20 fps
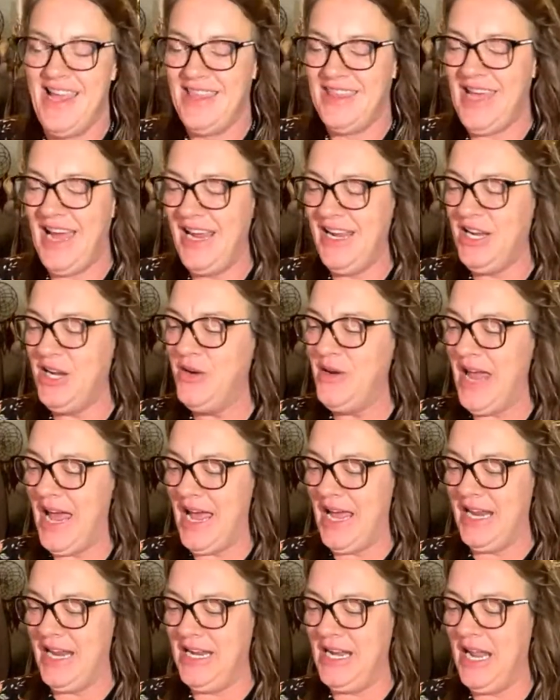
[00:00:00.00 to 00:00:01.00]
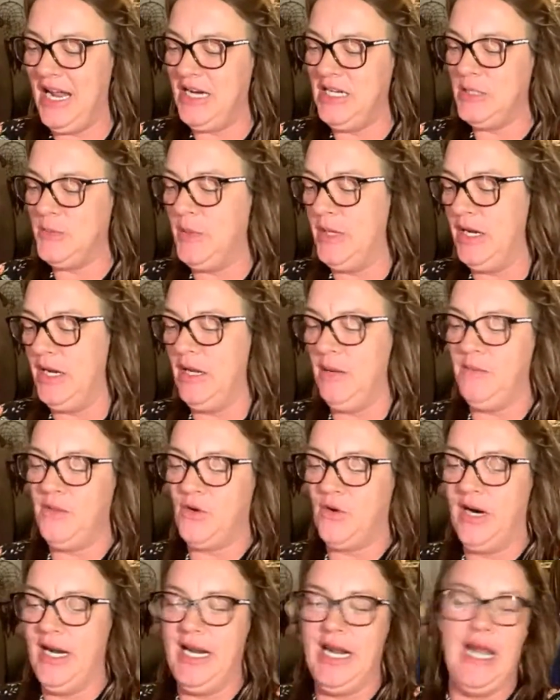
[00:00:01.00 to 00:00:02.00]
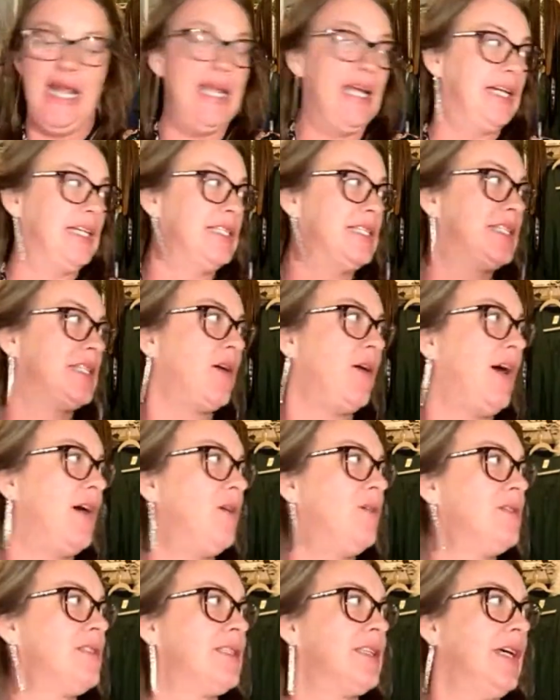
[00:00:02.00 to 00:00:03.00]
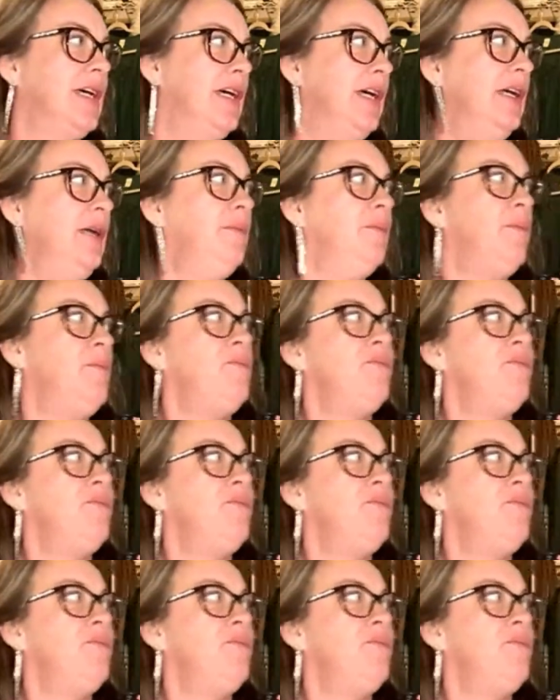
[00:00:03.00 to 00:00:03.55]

Thank you, Daddy. Daddy's putting up the red hand, so I'll see.